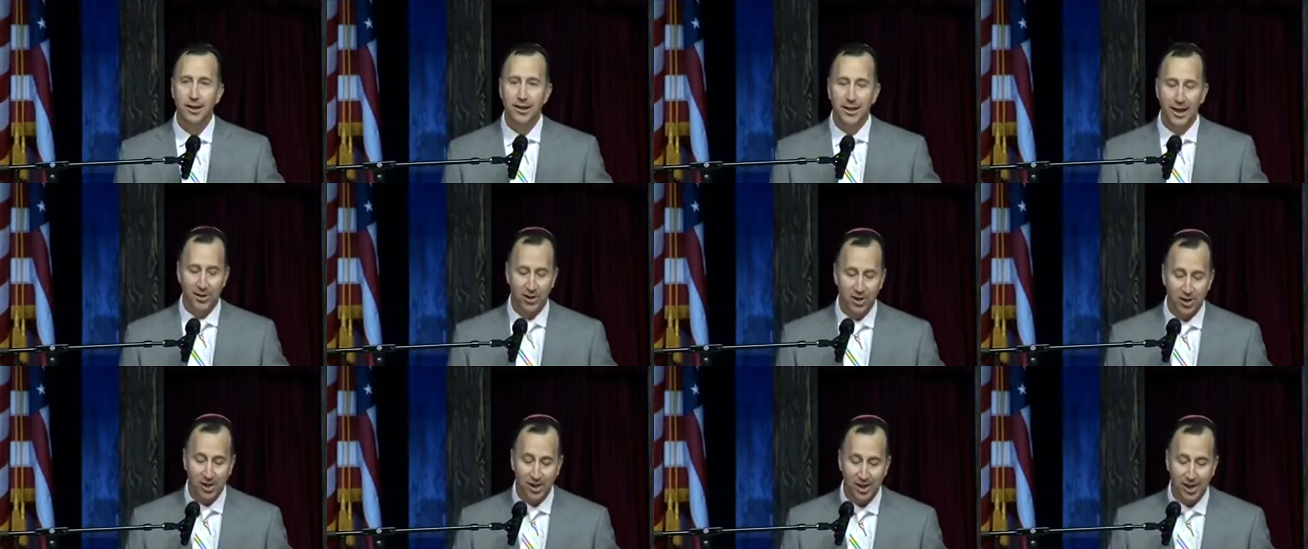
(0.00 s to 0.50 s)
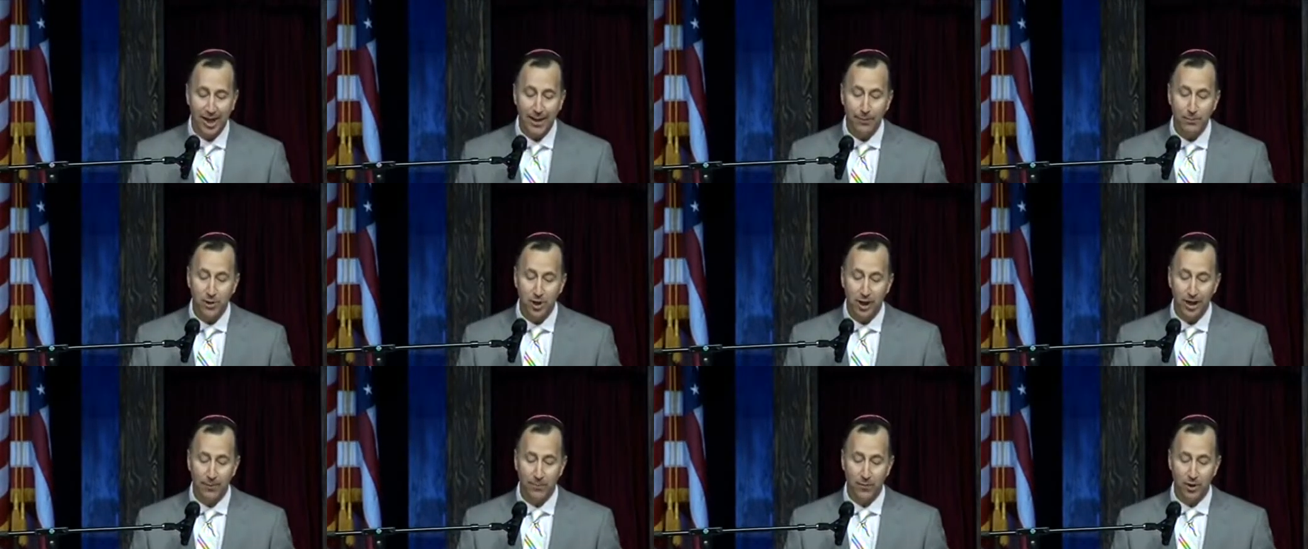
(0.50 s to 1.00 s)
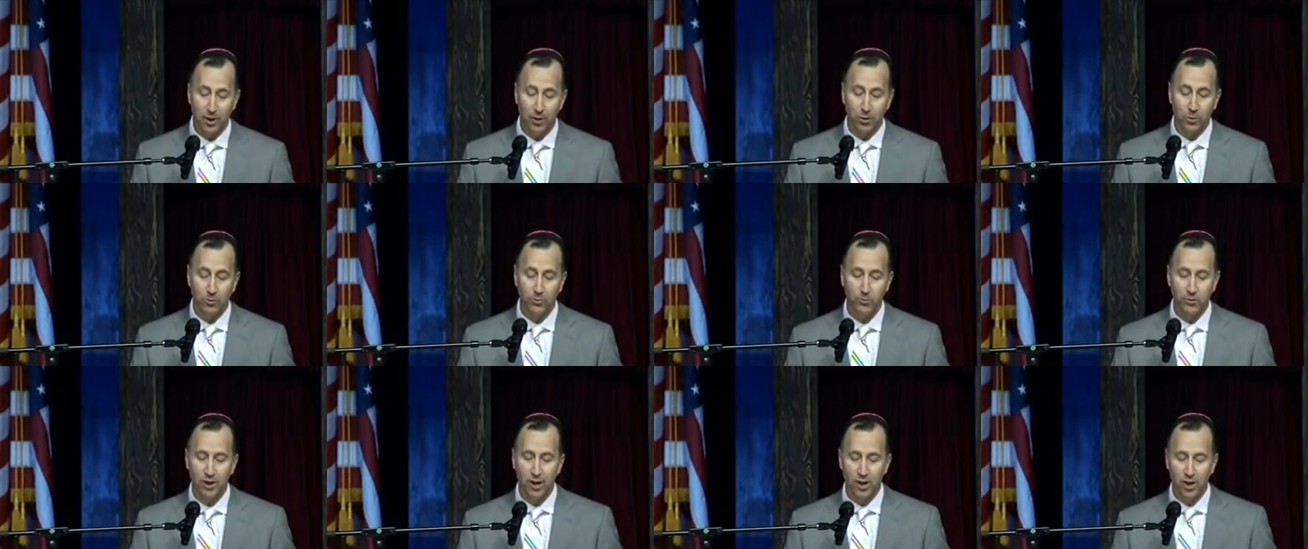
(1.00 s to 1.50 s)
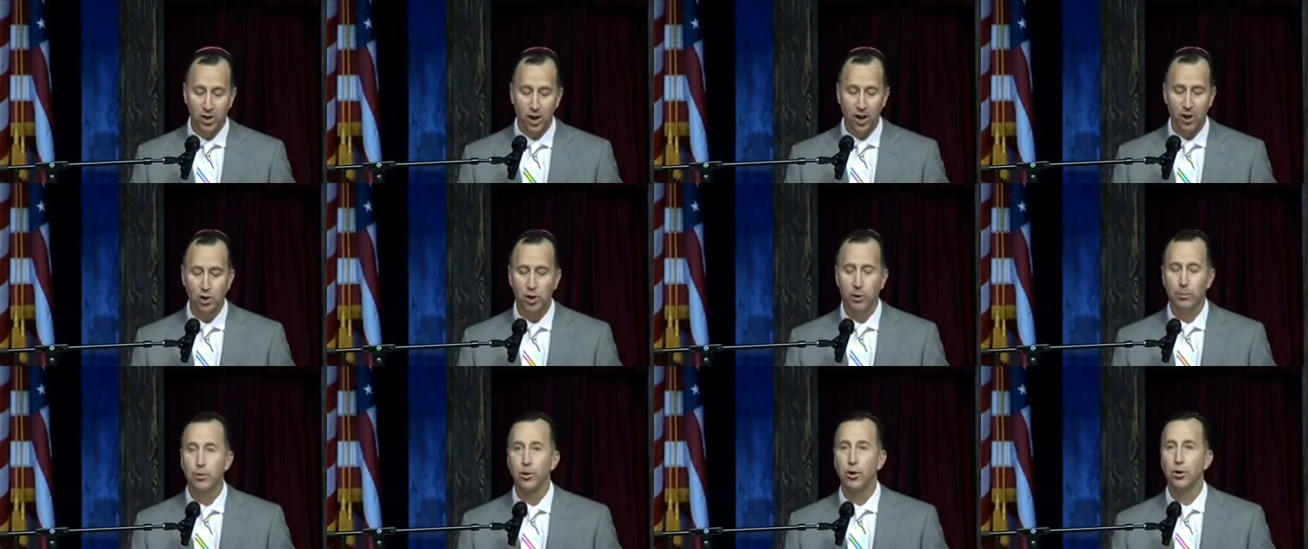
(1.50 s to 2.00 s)
At the same time, though, it's
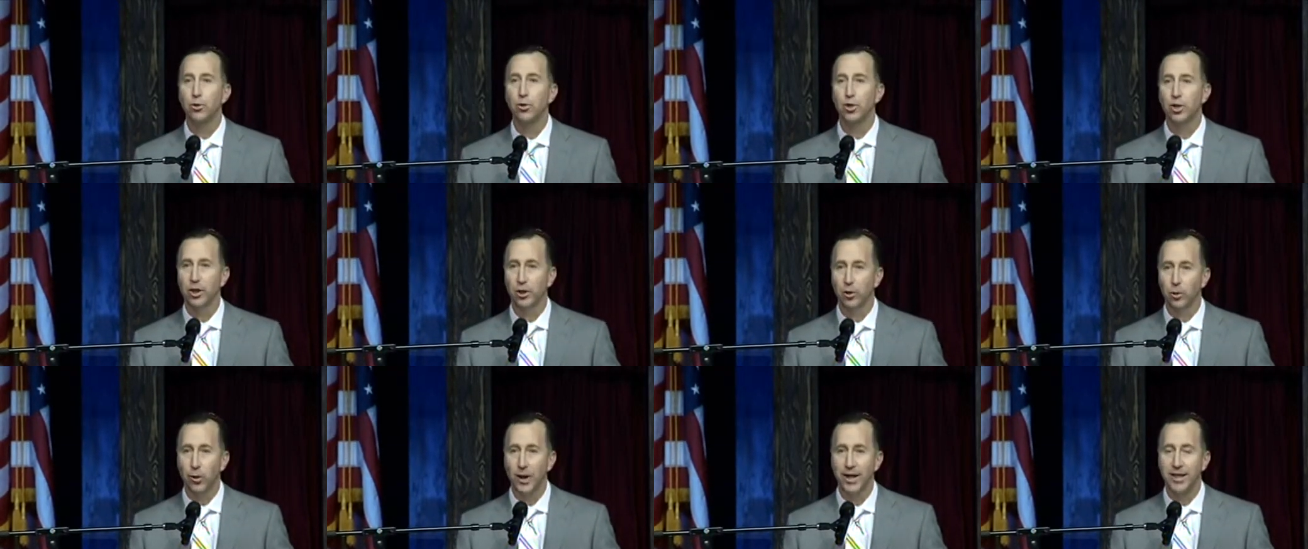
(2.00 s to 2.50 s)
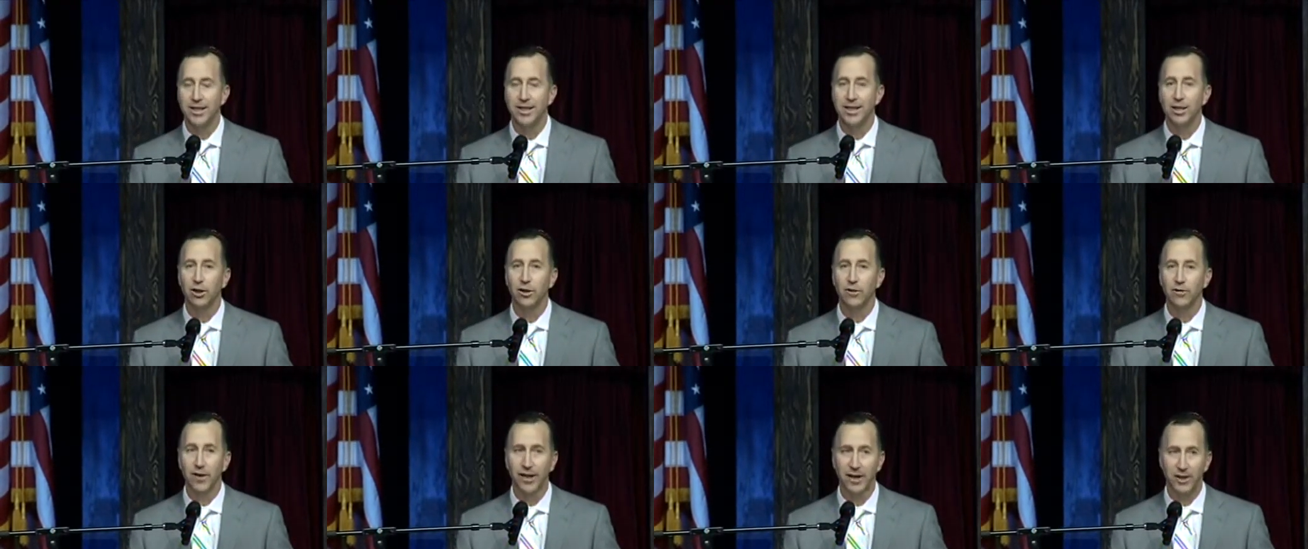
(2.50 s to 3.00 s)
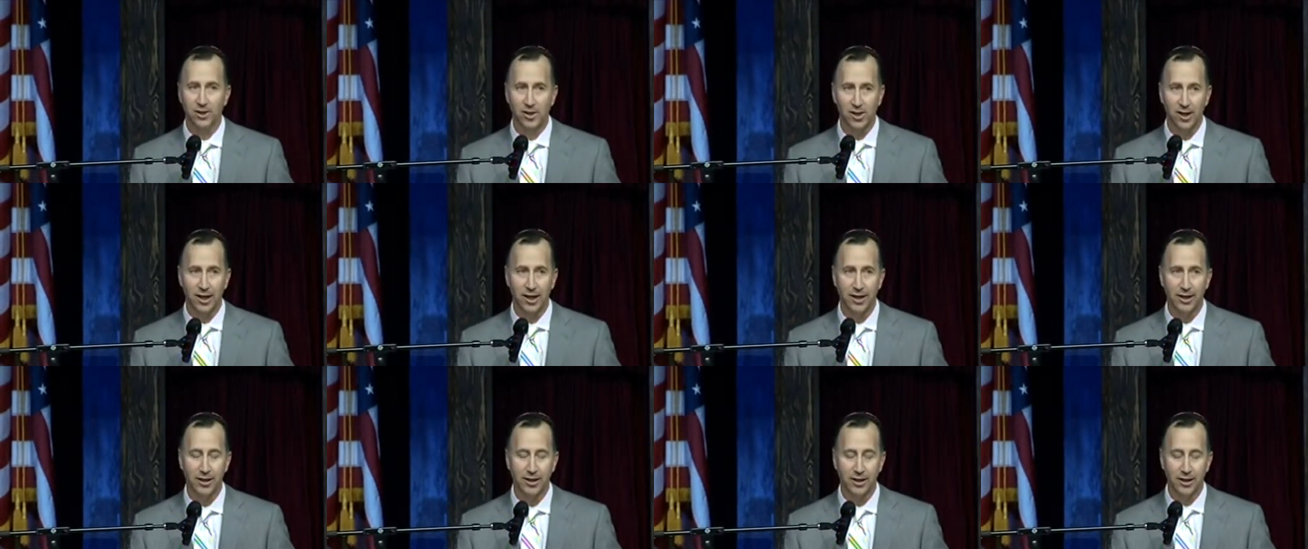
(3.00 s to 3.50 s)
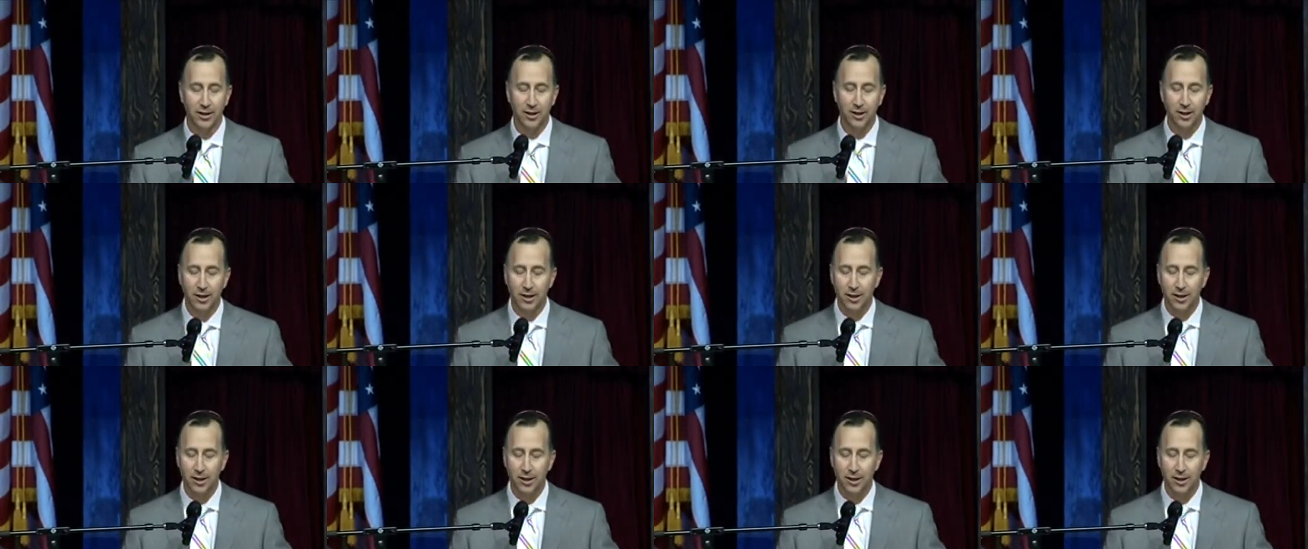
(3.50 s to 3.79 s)
also produced a great deal of anxiety,